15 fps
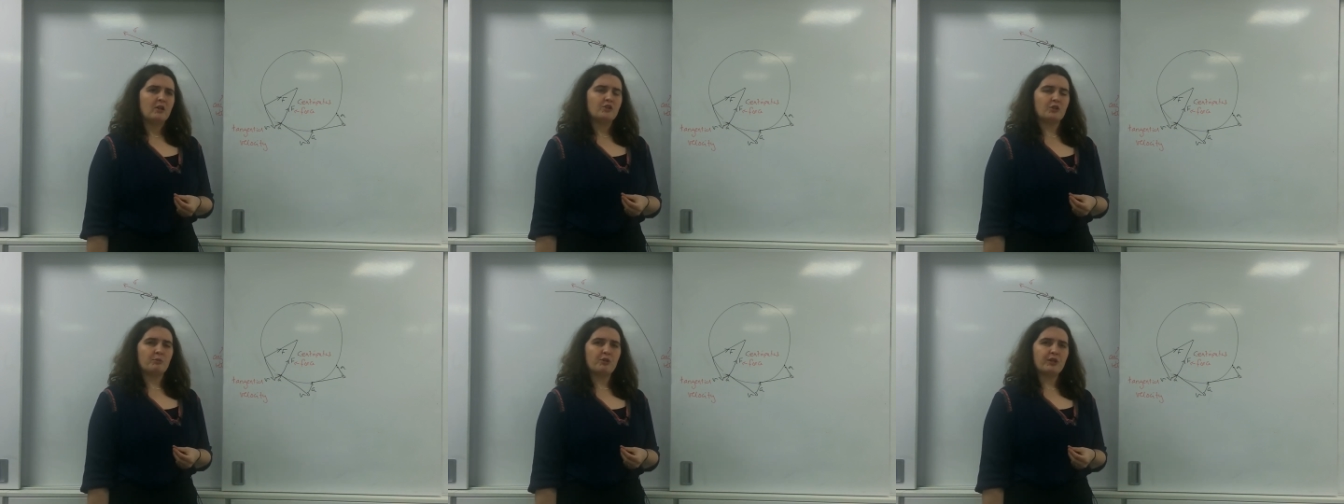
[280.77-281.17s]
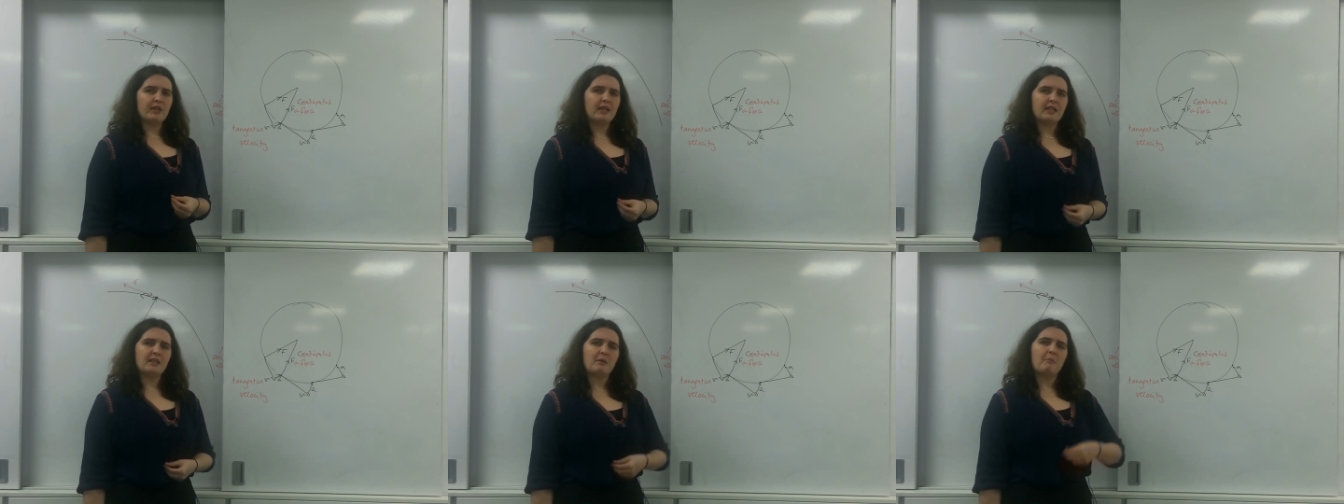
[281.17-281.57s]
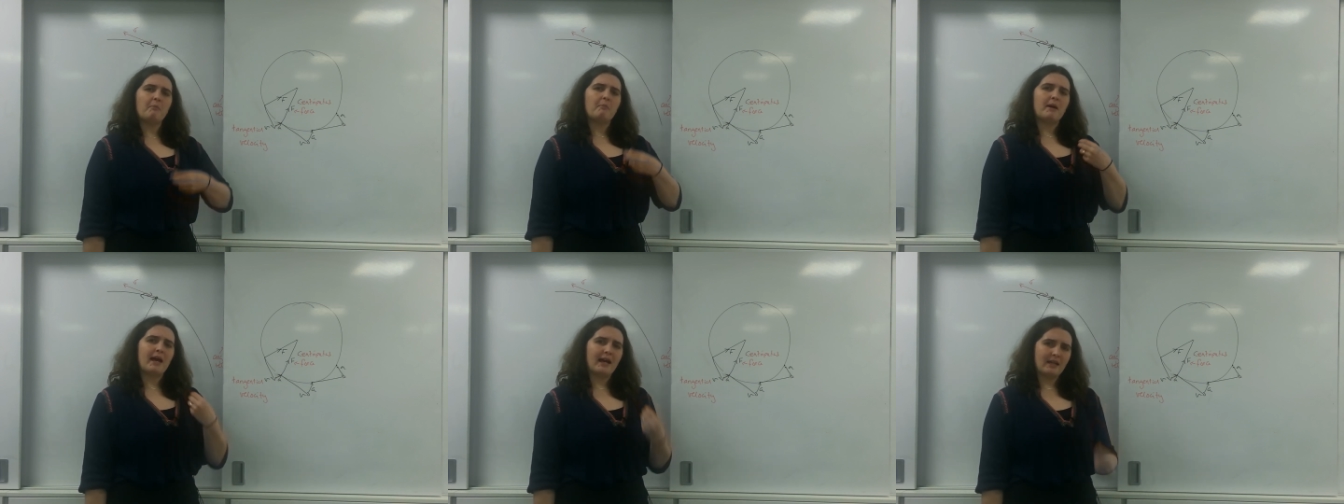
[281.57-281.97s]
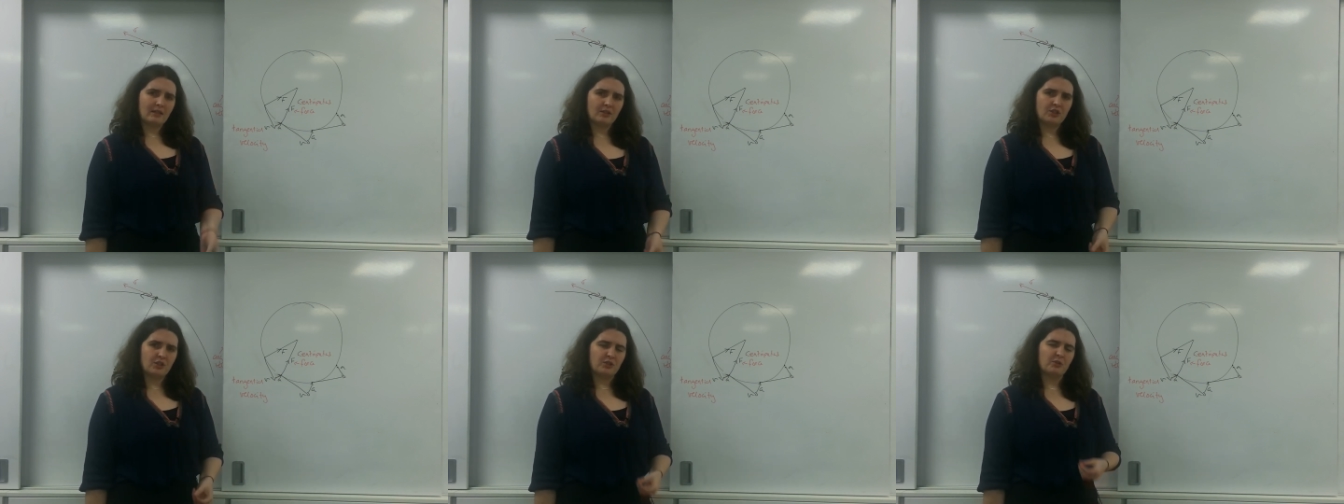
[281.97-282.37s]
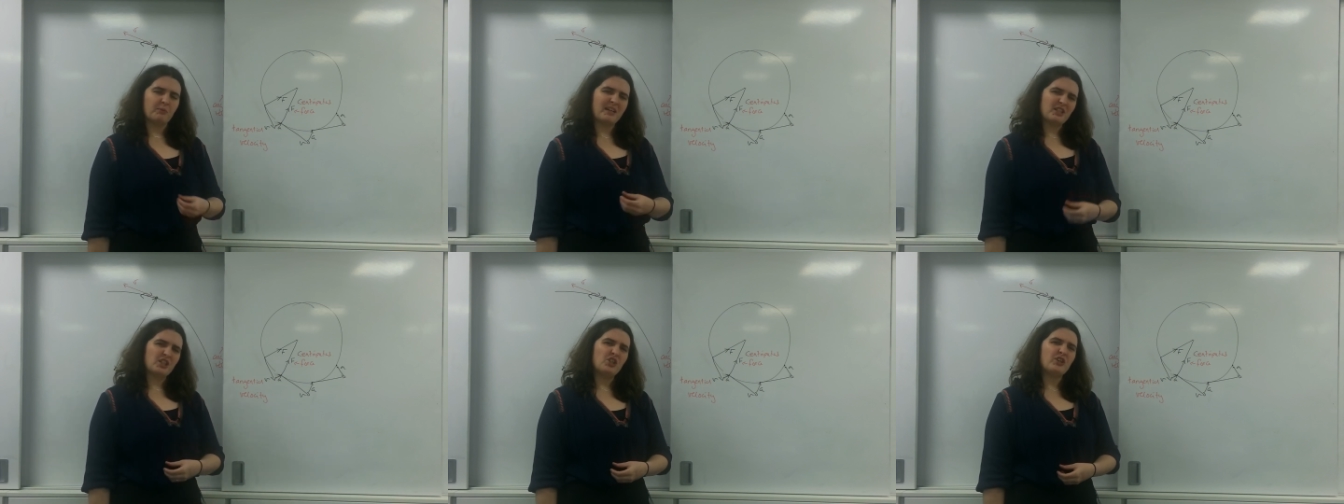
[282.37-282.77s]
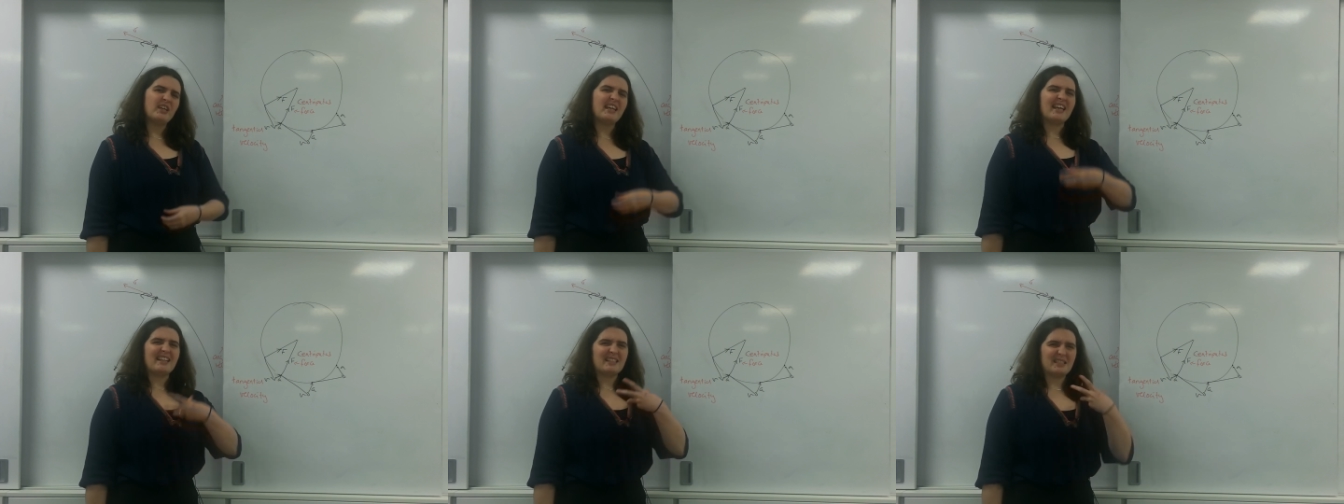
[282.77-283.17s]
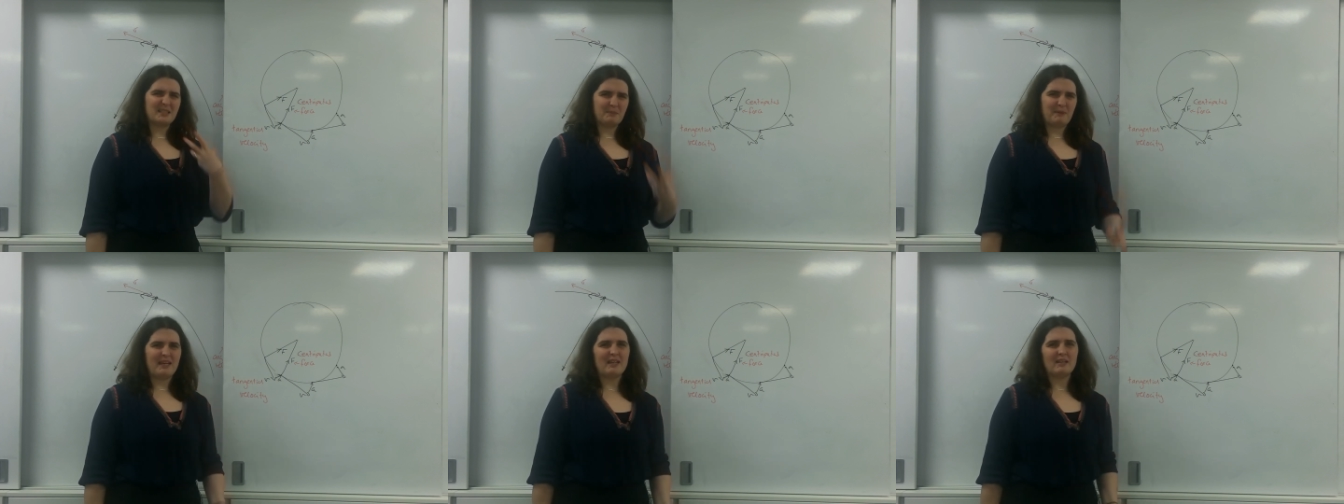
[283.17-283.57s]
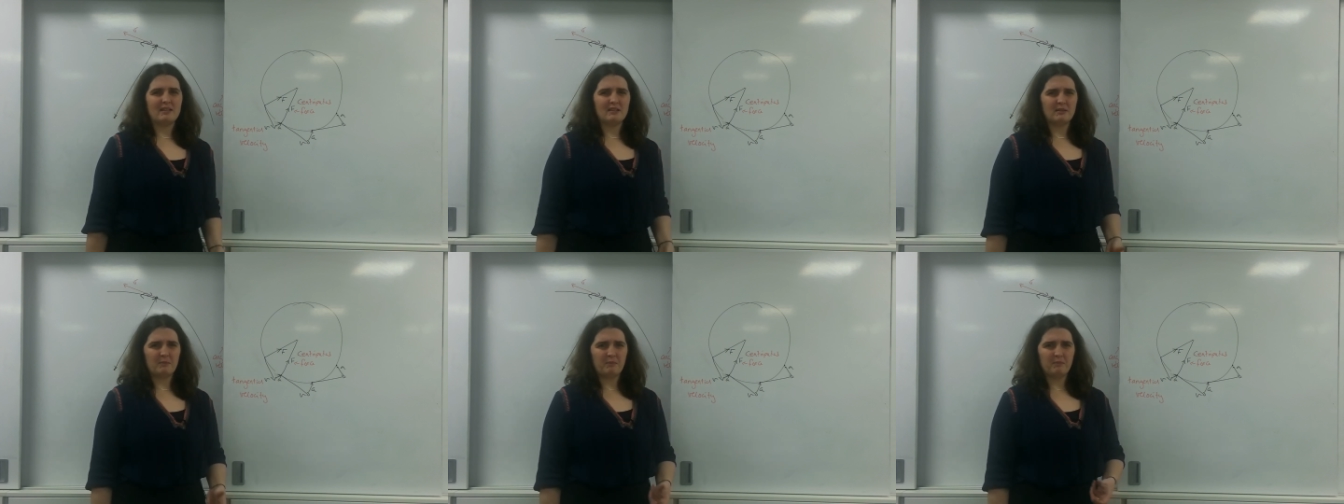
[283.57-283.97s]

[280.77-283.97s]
So I'm looking at the magnitude, so I'm actually looking at the speed.